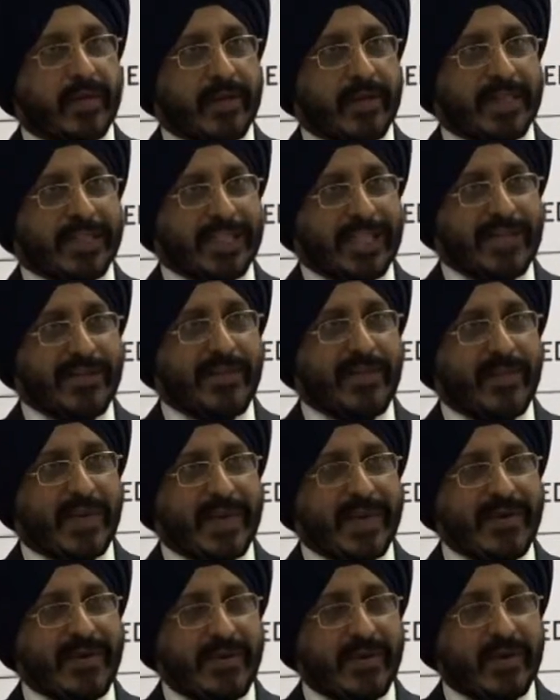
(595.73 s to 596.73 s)
The
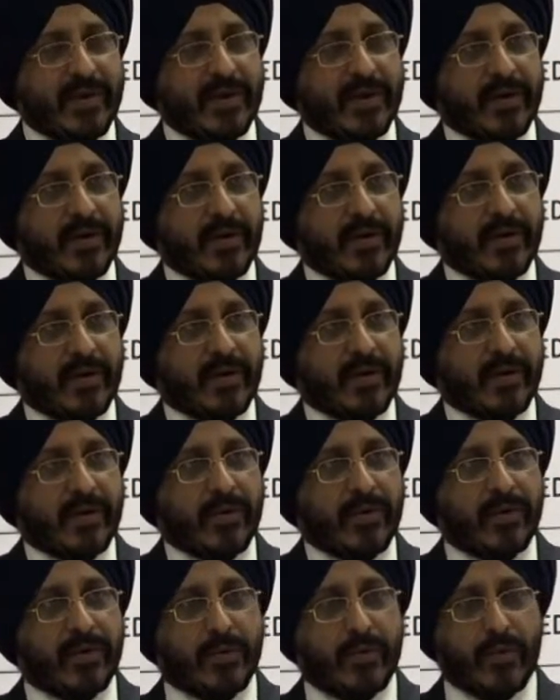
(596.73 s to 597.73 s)
gentleman
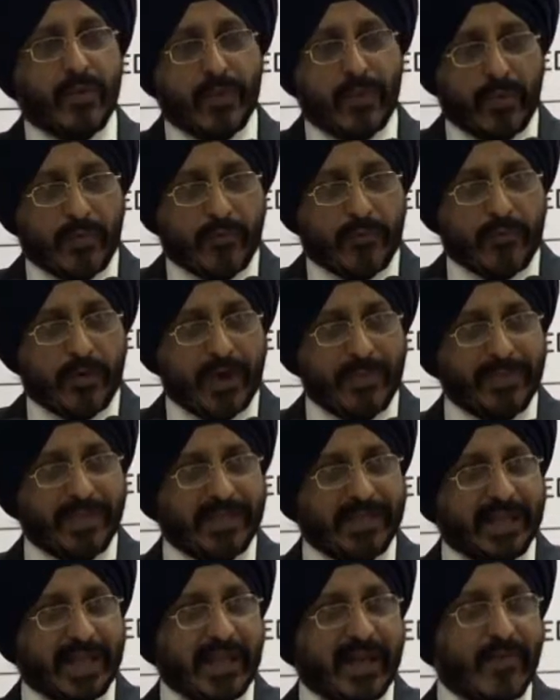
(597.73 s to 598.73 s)
who from
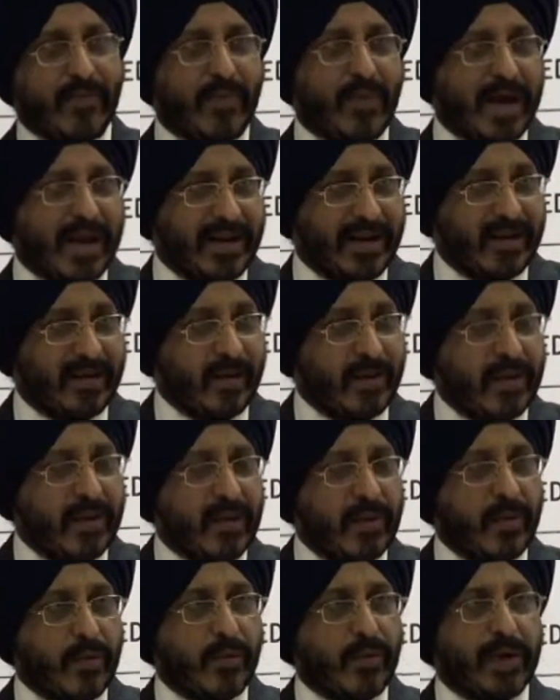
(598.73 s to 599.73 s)
the day one
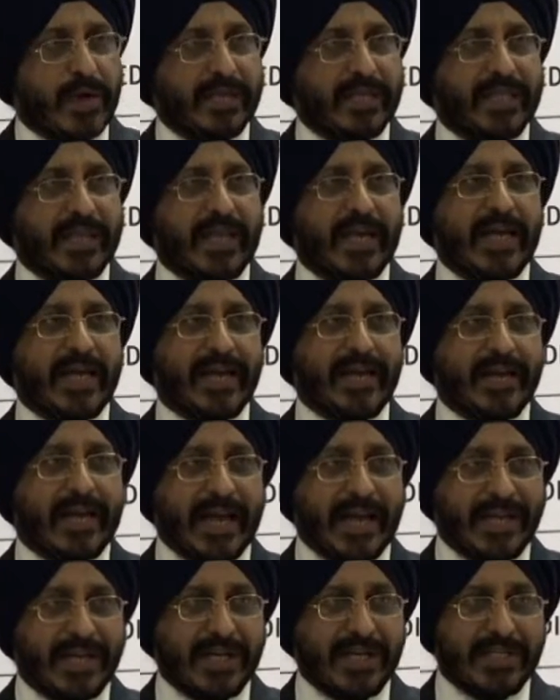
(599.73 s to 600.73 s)
worked day and
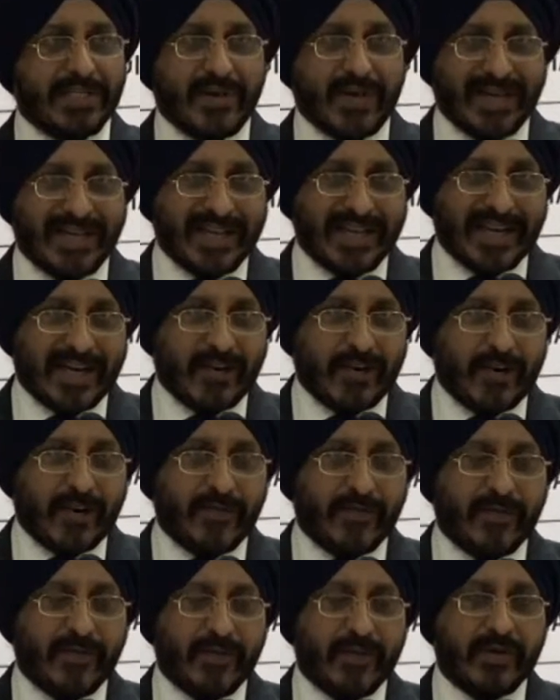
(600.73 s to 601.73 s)
night as the right hand
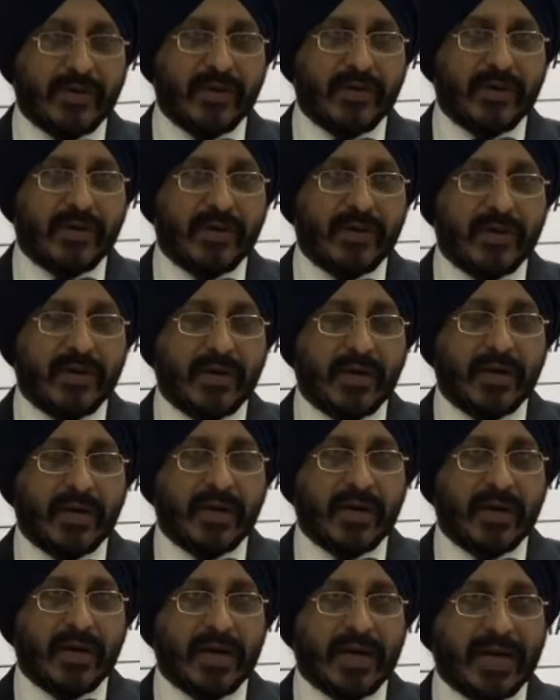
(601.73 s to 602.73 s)
of
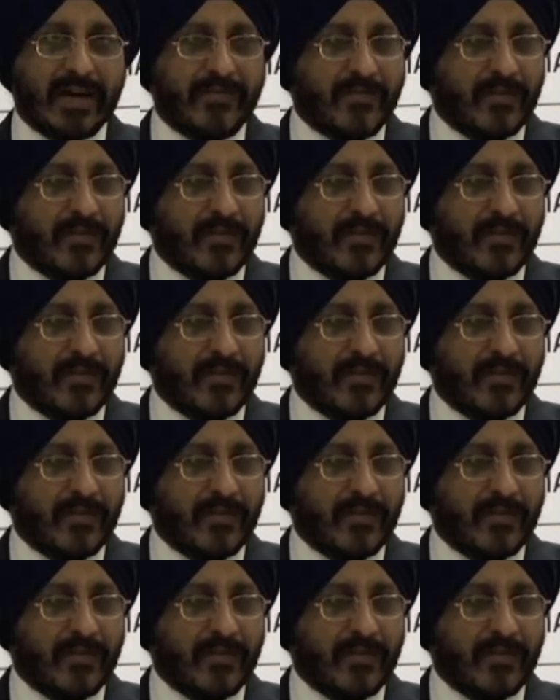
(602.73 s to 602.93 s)
our